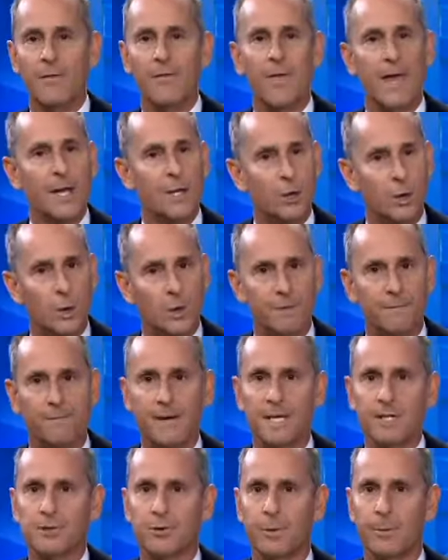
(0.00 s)
They could
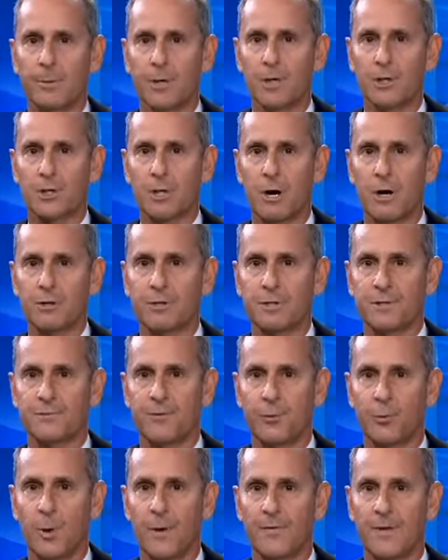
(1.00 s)
face criminal charges
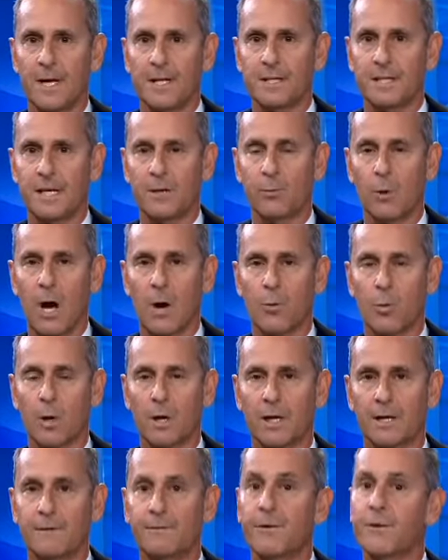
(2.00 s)
for what they did while
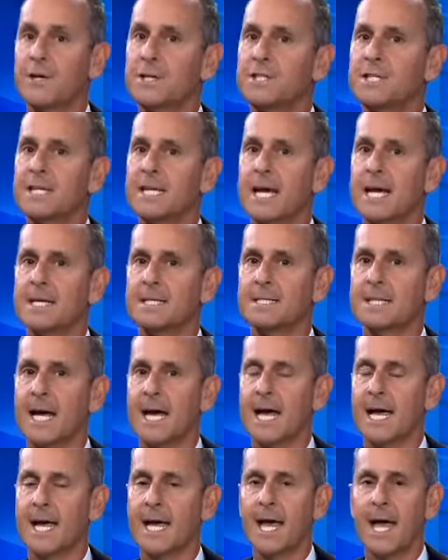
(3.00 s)
working for the
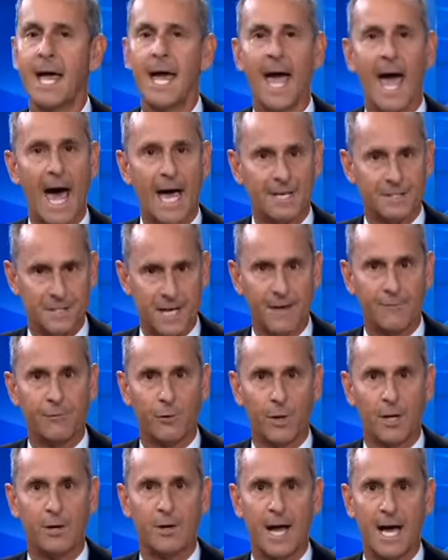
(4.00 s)
TSA at
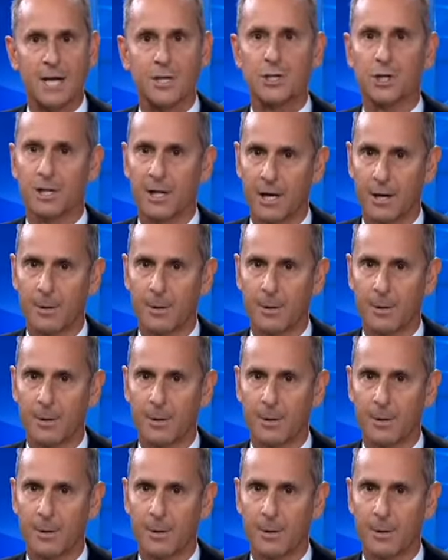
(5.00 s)
Denver International